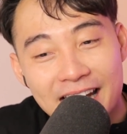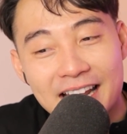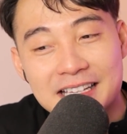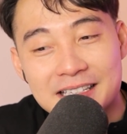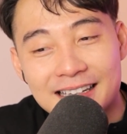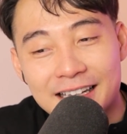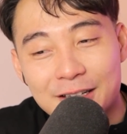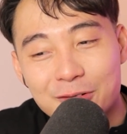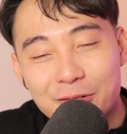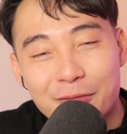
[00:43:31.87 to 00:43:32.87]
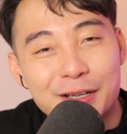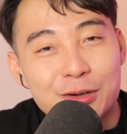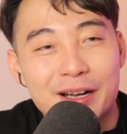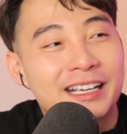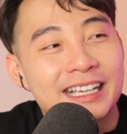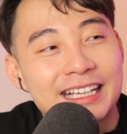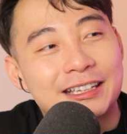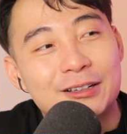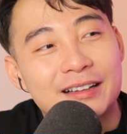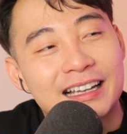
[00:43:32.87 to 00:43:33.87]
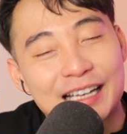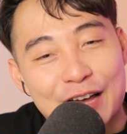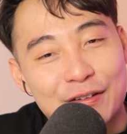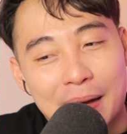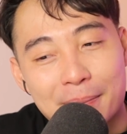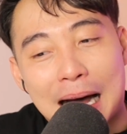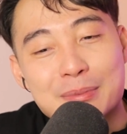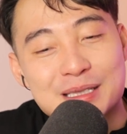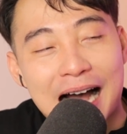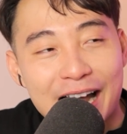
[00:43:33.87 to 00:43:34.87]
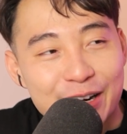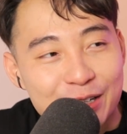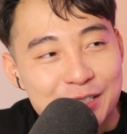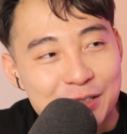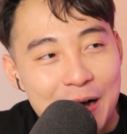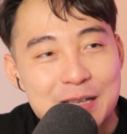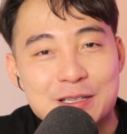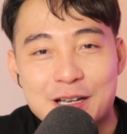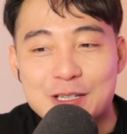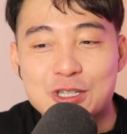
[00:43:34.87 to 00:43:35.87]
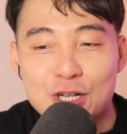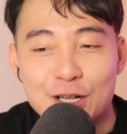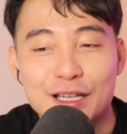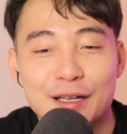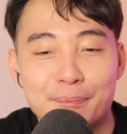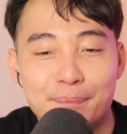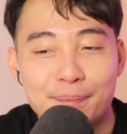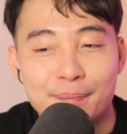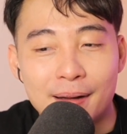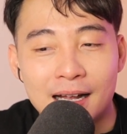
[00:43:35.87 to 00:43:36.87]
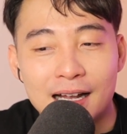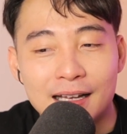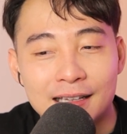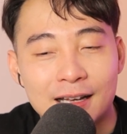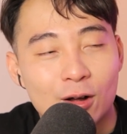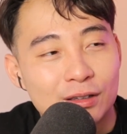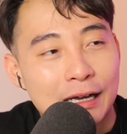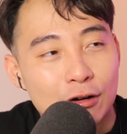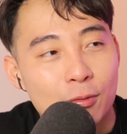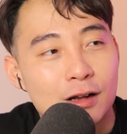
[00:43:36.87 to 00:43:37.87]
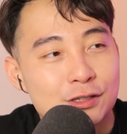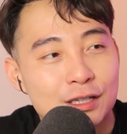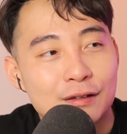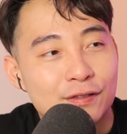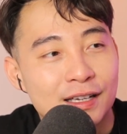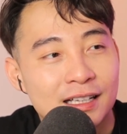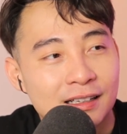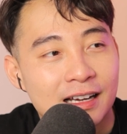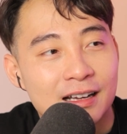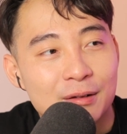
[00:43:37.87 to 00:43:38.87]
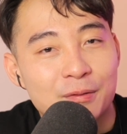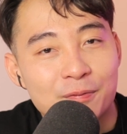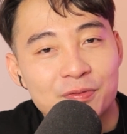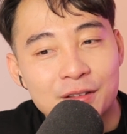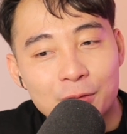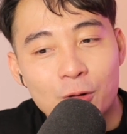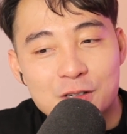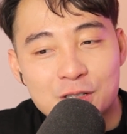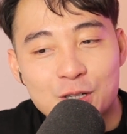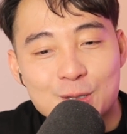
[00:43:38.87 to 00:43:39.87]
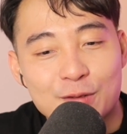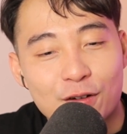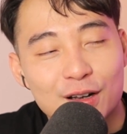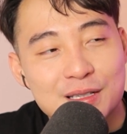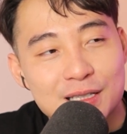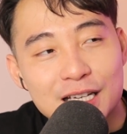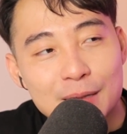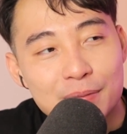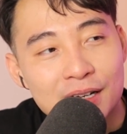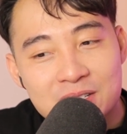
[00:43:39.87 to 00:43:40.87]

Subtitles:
And it's like we don't want to eat till 11. My mom's tired. She wants to just chill in the hotel room, watch TV, and kind of watch the news and fall asleep.